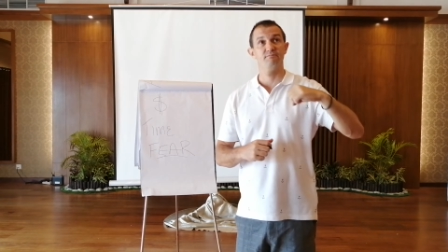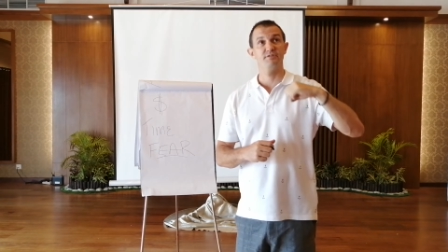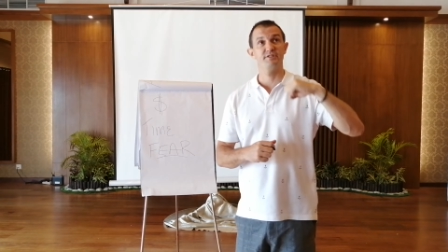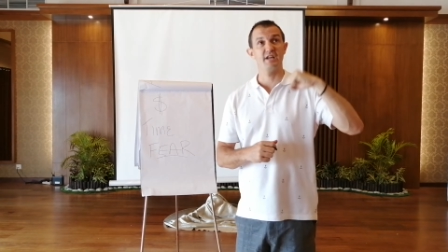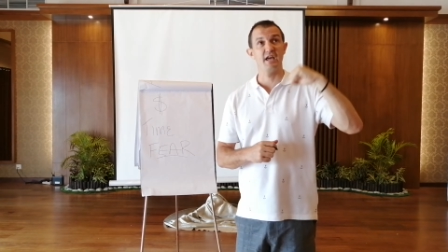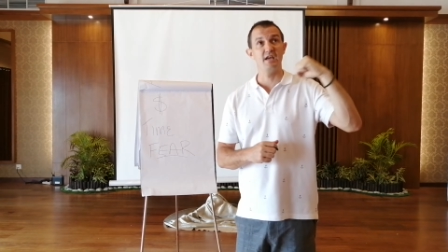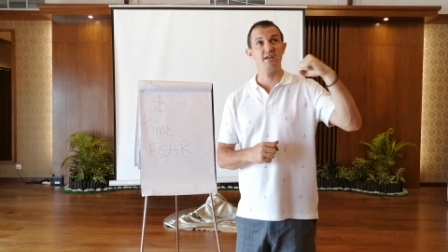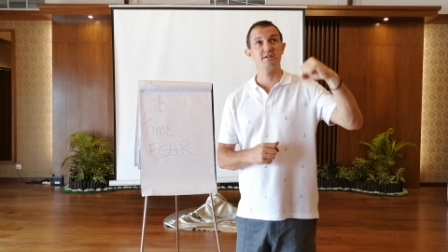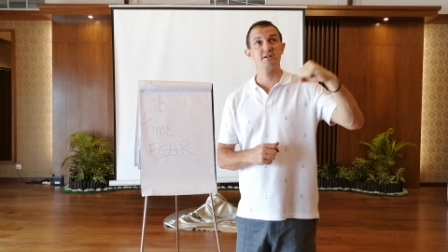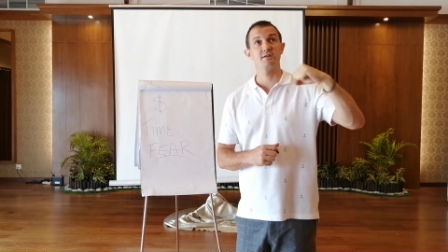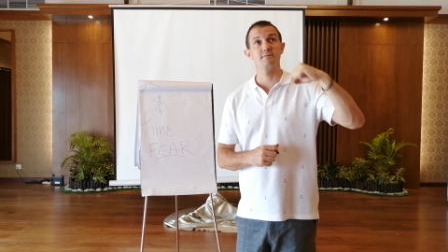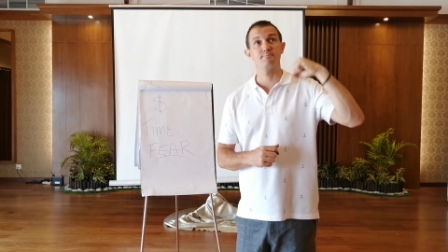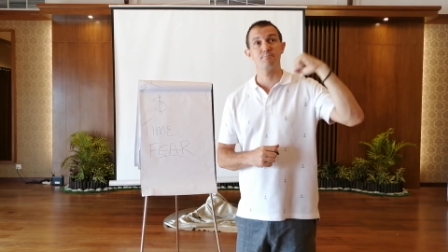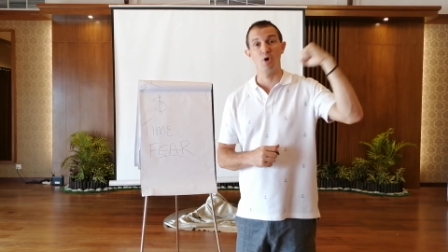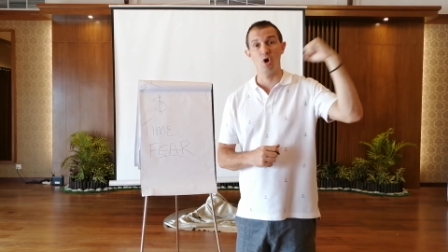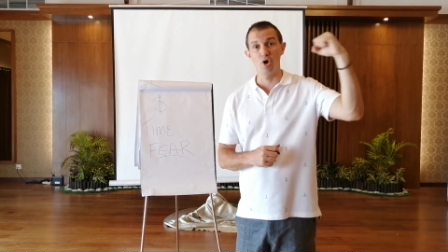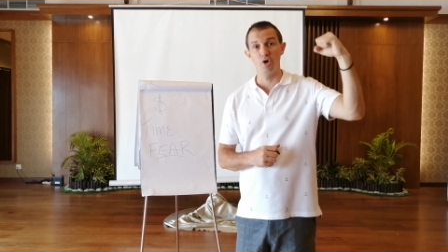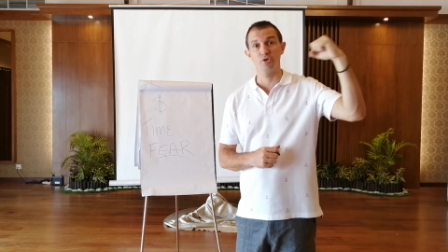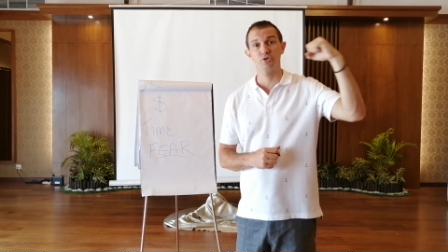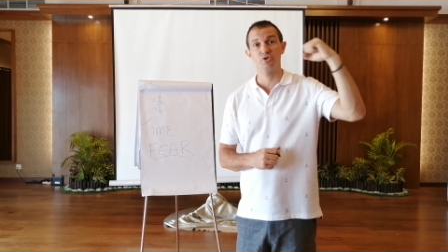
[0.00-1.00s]
taking
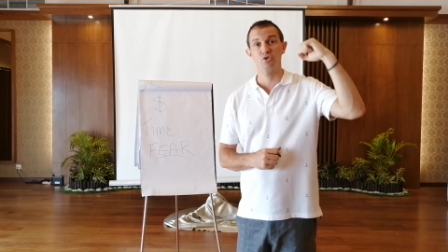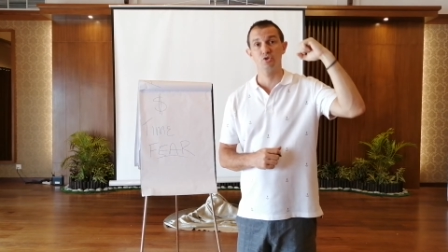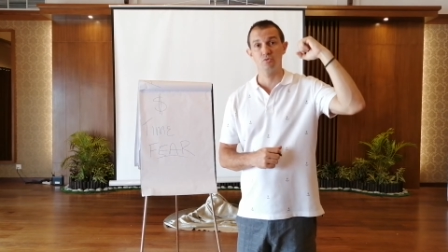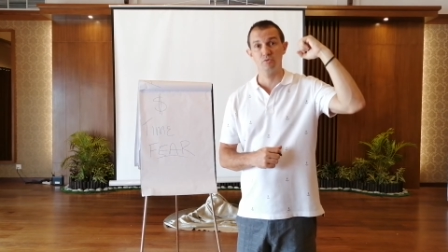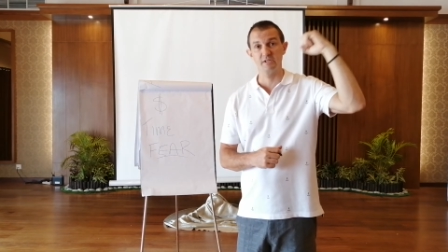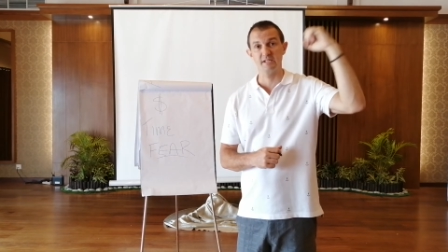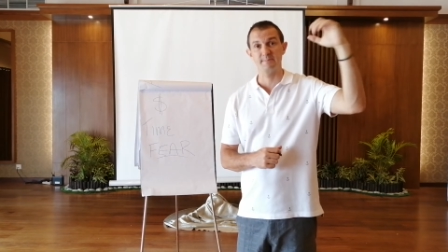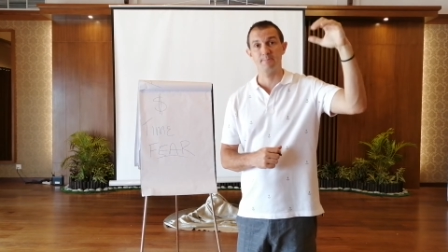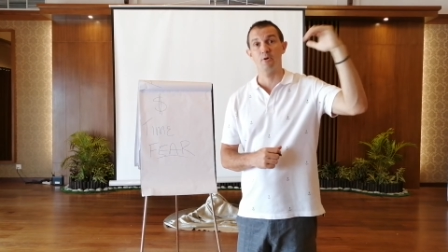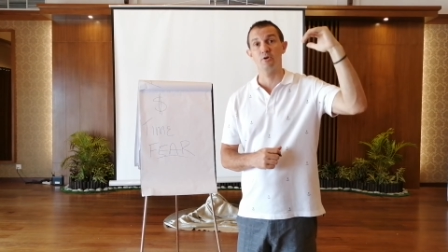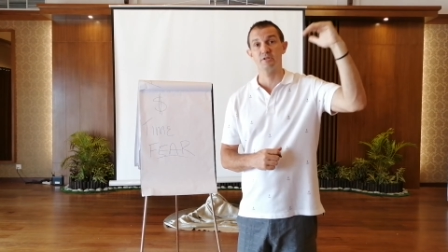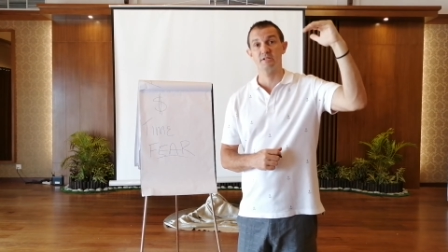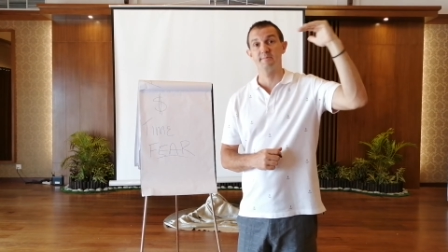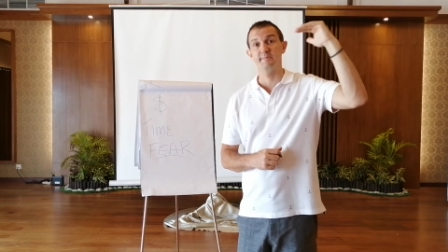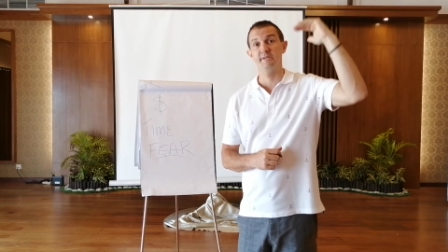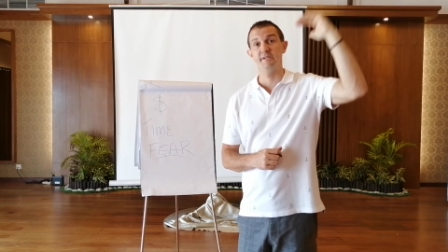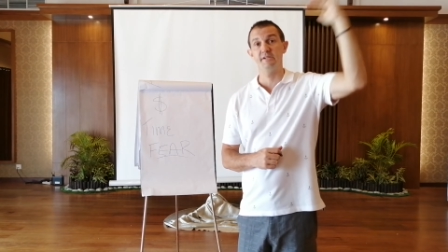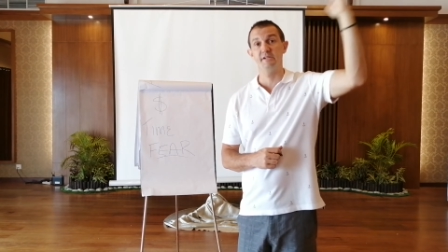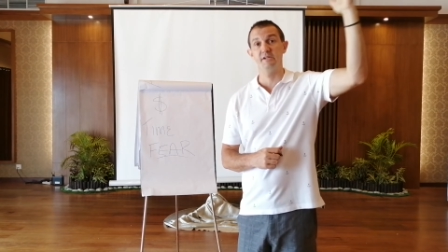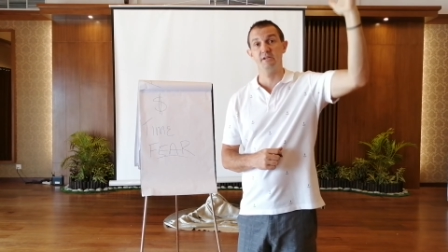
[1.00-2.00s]
personal
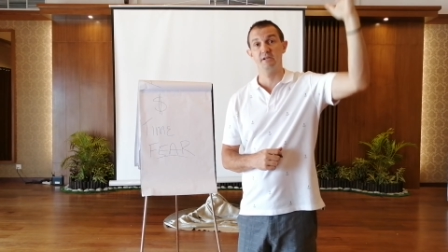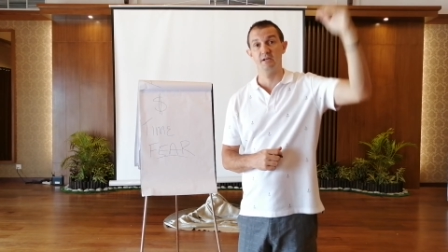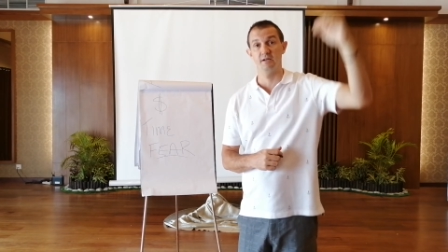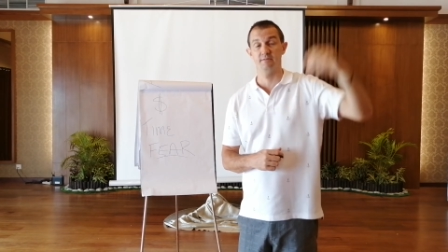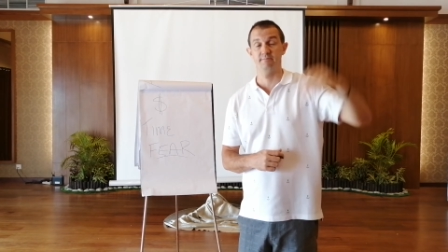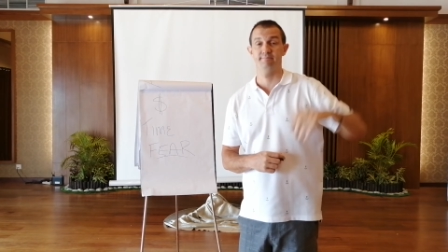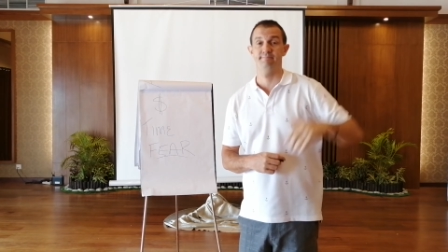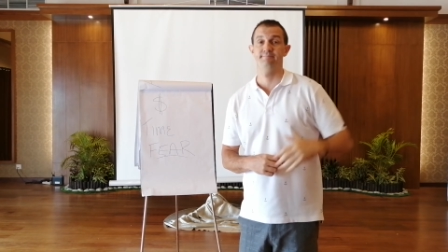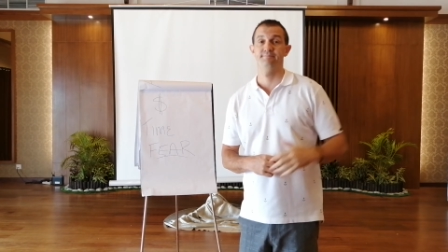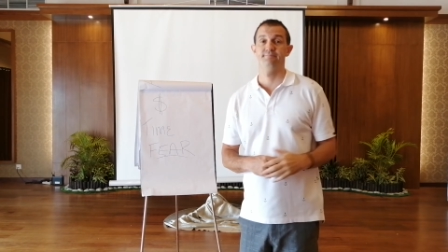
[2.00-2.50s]
responsibility again.